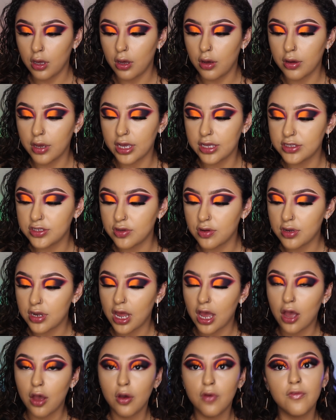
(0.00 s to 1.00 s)
Okay, so
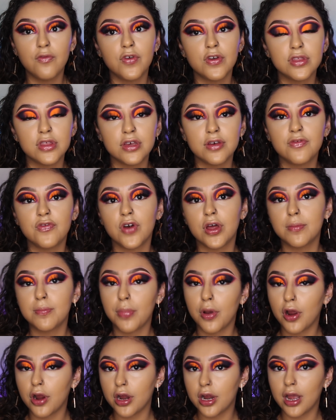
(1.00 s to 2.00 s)
now for the fun
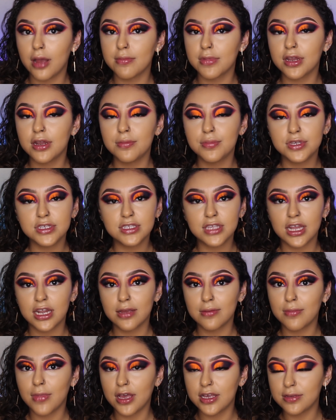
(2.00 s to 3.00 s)
part, I'm gonna be
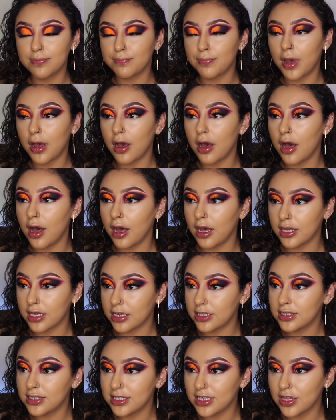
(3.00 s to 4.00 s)
setting my
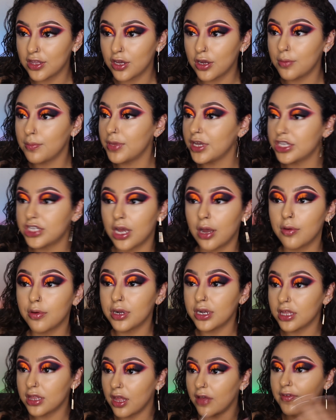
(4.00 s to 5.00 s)
concealer. Bitch, I'm
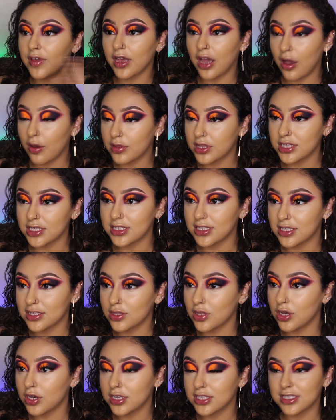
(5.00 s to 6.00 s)
already loving how this
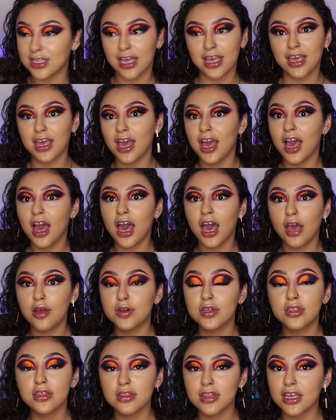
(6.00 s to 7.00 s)
looks. Like, I
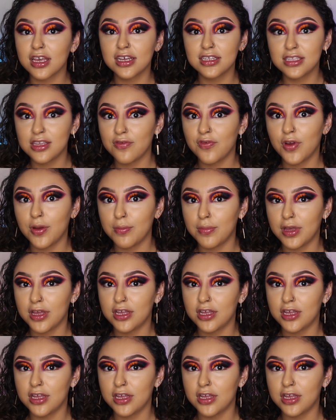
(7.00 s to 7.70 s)
already look like a different